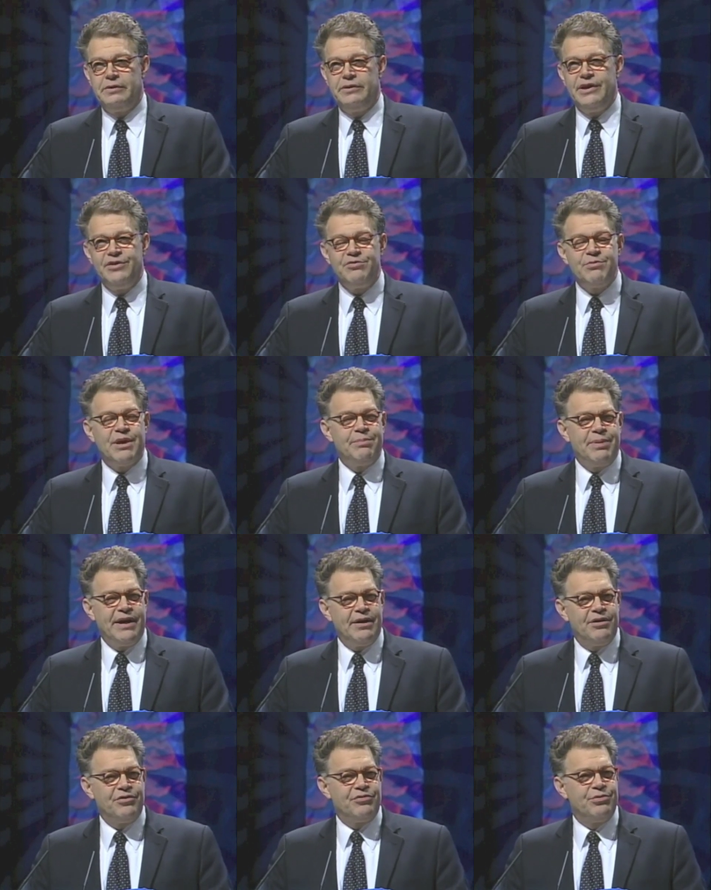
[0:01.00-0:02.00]
Neither of my
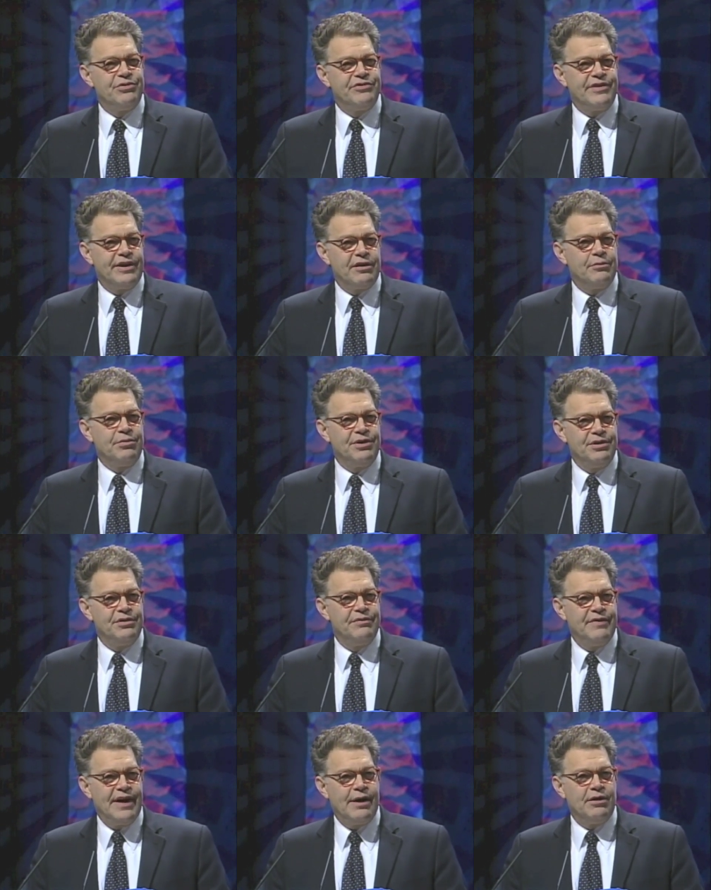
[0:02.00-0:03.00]
parents were terribly
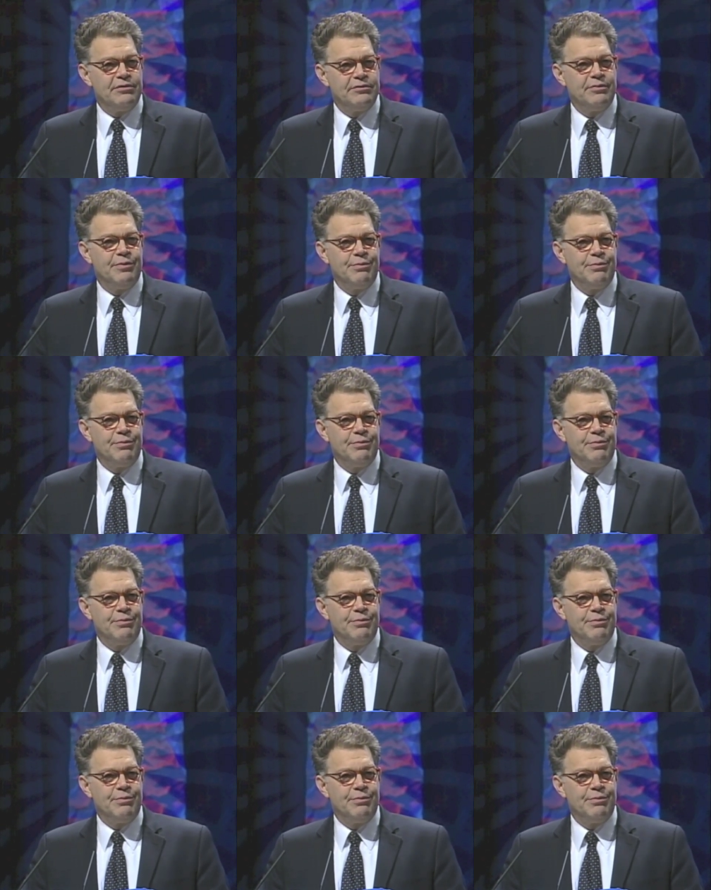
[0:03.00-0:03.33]
devout,